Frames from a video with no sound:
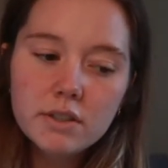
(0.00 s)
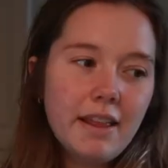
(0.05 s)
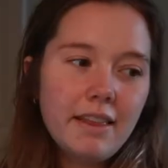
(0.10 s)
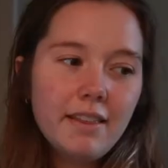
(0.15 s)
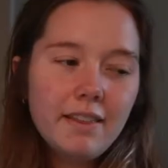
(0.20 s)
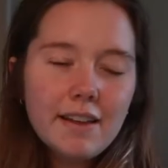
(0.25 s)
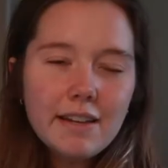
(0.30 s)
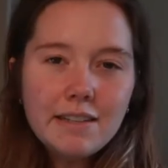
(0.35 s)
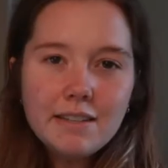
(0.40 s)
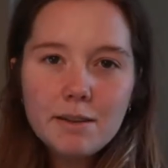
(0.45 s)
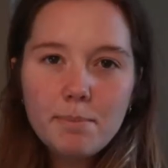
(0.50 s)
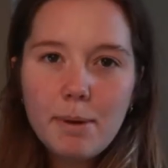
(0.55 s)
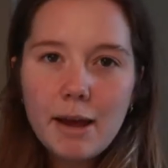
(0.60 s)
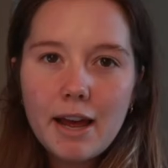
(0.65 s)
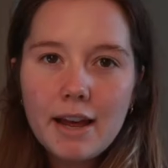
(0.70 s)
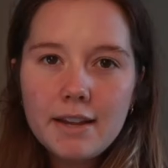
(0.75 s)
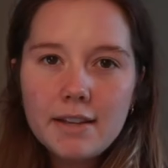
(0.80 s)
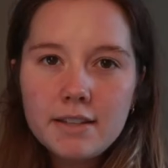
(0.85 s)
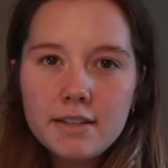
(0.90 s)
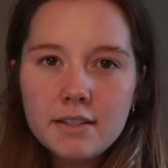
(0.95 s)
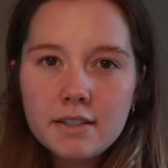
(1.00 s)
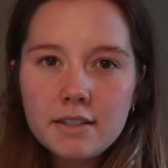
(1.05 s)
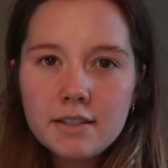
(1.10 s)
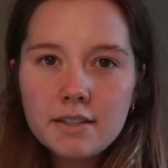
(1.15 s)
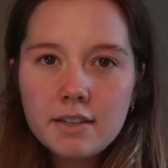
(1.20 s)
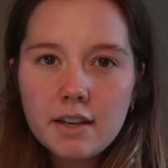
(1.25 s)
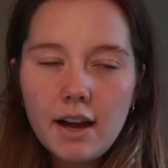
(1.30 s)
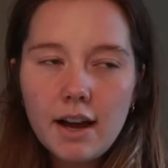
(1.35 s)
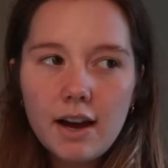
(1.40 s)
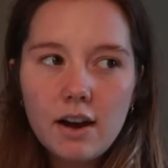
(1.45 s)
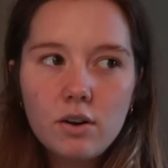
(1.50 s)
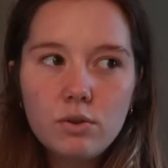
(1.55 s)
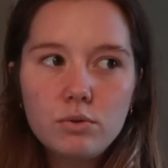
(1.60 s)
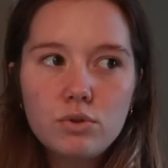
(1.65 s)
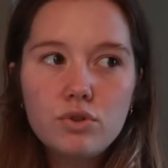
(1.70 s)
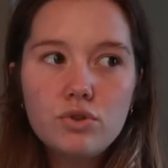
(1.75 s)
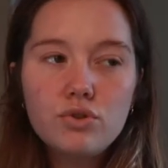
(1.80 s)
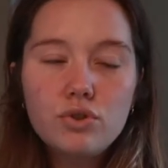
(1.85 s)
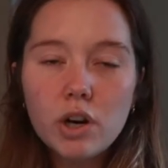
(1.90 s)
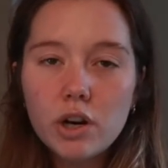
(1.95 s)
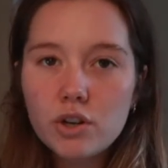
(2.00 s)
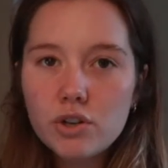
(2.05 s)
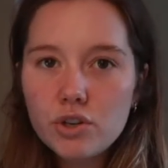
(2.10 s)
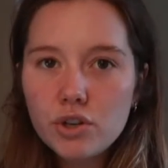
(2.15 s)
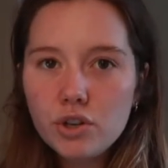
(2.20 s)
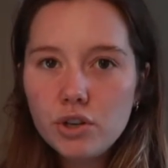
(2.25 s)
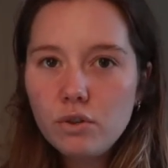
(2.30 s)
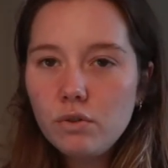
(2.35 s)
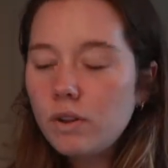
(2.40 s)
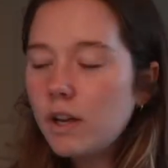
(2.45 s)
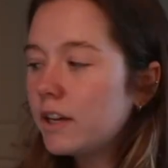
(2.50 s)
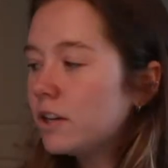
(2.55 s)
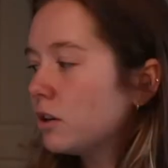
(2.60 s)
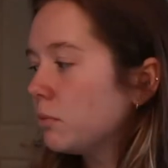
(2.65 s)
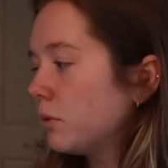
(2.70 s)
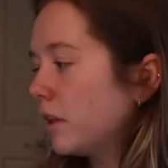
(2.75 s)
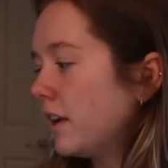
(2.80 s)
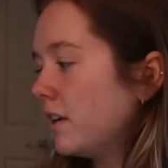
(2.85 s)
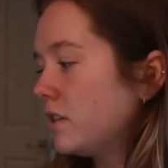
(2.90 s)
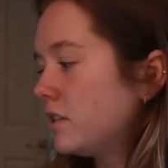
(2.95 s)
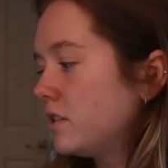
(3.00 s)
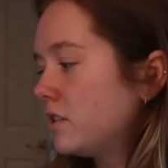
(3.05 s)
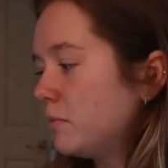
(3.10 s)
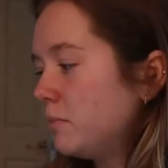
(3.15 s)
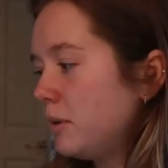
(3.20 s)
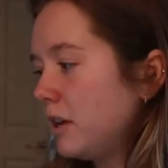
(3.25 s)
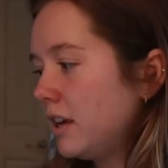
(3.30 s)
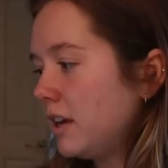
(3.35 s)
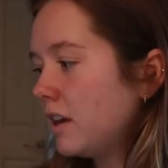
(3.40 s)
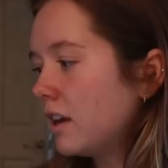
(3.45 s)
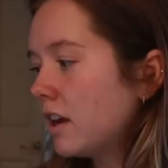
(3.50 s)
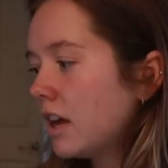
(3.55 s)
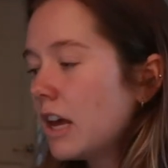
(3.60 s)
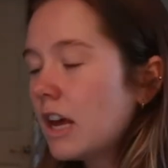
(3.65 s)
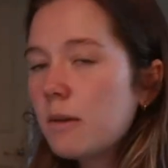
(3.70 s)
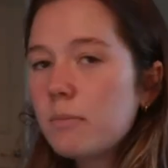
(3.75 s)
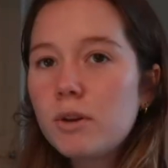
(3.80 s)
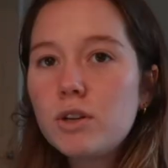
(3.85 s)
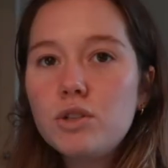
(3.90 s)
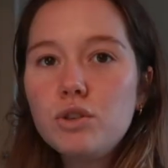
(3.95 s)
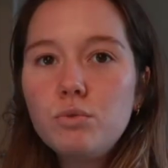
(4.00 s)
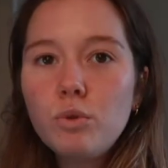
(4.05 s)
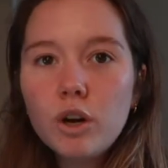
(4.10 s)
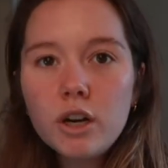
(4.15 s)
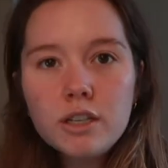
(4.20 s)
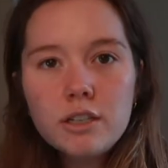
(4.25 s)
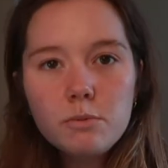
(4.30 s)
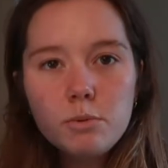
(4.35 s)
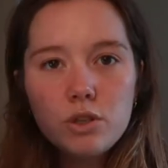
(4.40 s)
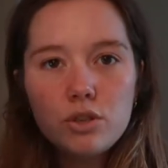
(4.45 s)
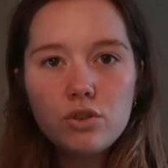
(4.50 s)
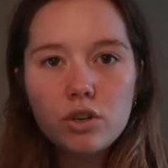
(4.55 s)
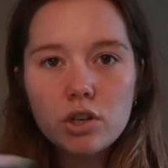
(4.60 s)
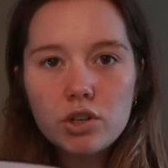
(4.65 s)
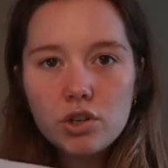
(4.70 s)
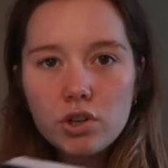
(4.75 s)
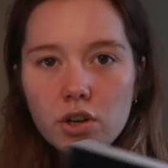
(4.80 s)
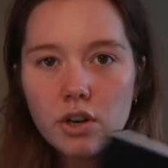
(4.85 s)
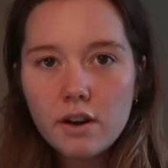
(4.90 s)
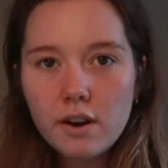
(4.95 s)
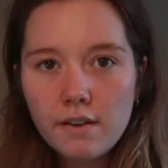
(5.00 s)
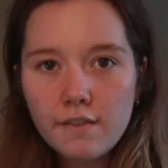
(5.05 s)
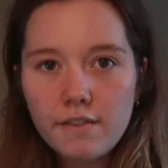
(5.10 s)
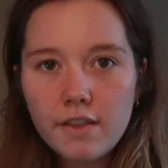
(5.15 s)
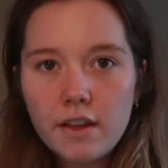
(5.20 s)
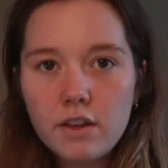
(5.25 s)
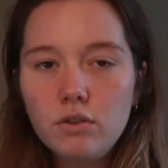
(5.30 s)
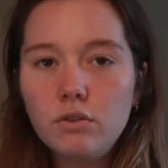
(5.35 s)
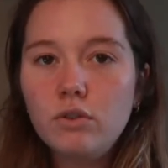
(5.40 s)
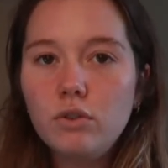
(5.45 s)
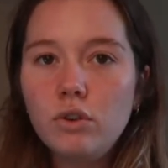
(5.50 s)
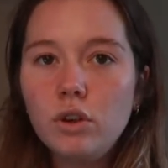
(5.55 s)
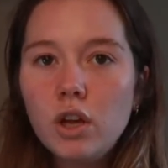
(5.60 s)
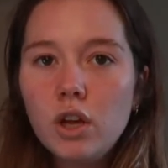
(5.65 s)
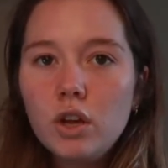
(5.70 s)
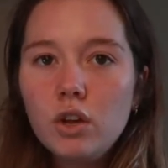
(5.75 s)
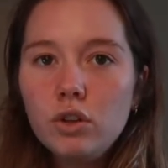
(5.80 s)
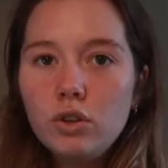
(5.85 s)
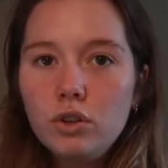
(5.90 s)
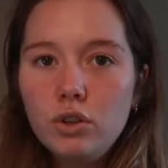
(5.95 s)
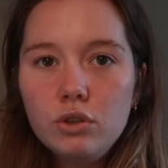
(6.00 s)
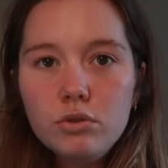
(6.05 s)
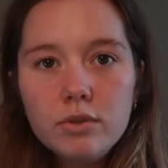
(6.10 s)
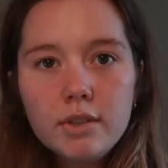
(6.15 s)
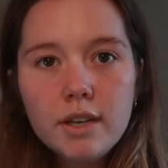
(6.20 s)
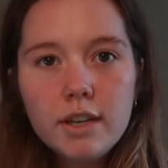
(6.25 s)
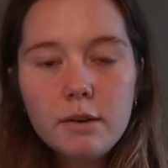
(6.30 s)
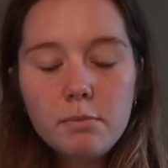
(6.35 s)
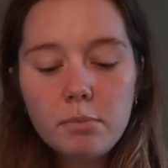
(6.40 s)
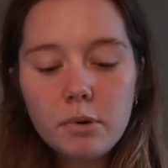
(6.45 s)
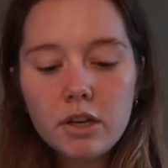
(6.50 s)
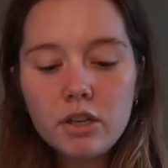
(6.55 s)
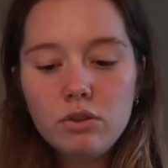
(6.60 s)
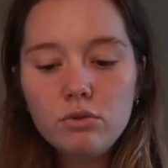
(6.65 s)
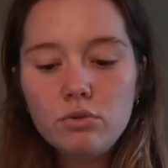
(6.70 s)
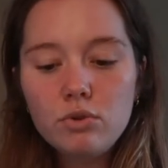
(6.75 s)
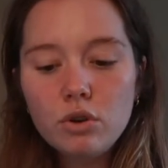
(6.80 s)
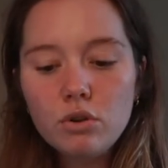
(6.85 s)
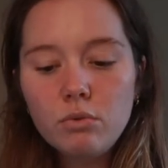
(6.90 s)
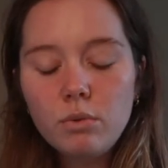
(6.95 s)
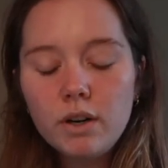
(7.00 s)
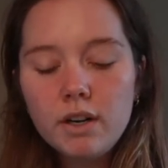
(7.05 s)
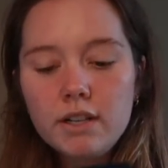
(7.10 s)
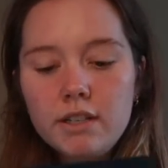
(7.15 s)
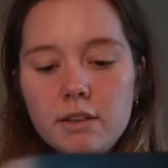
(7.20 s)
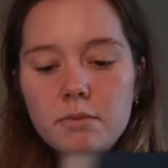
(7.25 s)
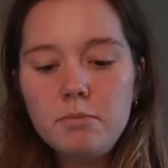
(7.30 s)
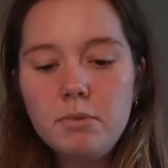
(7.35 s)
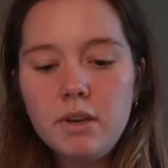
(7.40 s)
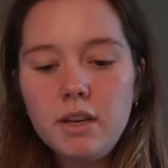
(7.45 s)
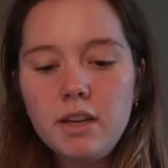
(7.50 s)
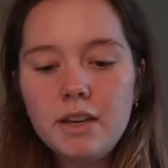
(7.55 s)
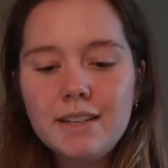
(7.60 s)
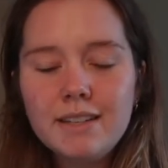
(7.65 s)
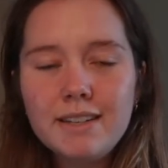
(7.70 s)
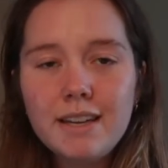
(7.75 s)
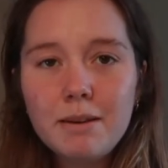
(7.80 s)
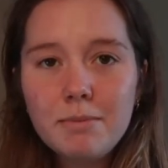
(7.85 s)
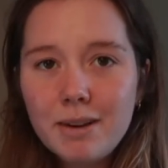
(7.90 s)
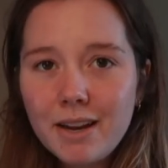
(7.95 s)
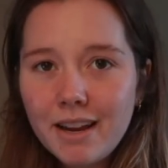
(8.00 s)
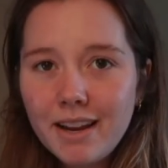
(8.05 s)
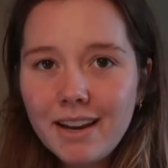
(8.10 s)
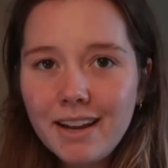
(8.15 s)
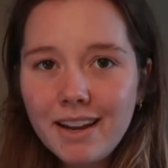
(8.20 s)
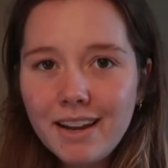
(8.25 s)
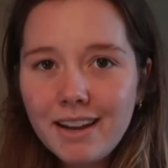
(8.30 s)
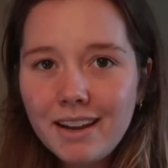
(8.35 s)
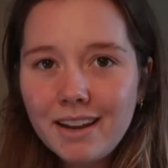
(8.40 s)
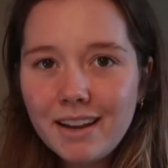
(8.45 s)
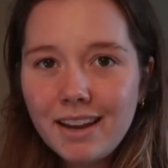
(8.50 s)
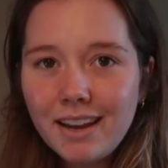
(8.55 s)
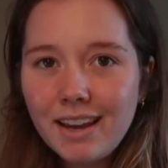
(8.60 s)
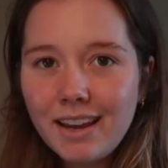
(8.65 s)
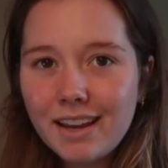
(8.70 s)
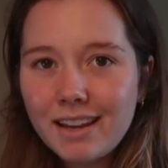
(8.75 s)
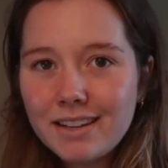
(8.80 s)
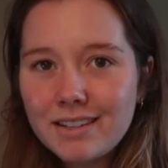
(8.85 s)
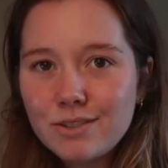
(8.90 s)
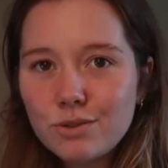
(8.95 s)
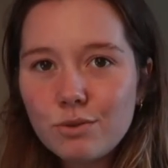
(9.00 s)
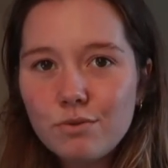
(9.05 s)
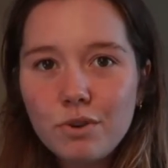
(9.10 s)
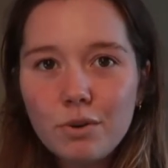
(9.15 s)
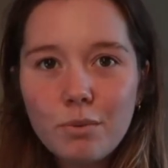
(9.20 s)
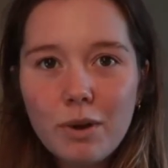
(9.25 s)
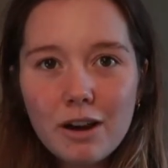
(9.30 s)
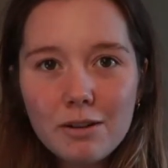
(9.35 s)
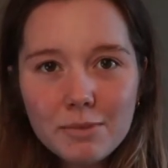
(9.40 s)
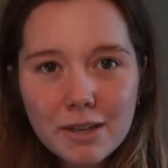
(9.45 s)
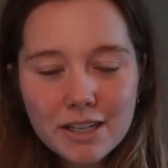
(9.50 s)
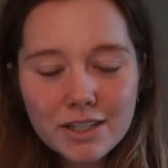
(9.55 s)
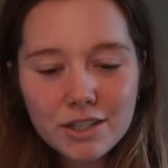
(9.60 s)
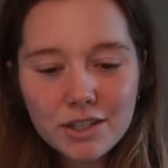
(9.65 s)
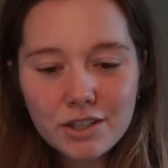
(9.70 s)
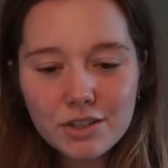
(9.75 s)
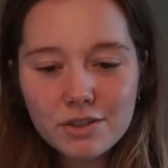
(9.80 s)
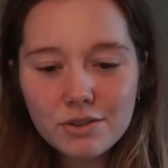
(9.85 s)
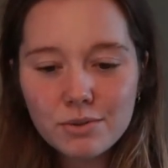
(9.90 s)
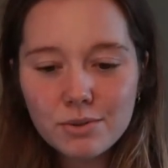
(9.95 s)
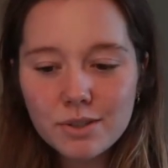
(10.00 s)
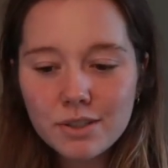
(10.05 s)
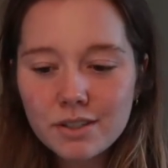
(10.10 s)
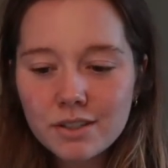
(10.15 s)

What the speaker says: I think that depends how structured you like your planners to be, because you want it to be structured enough that you'll use it, but you don't want it to be intimidating and overwhelming to use.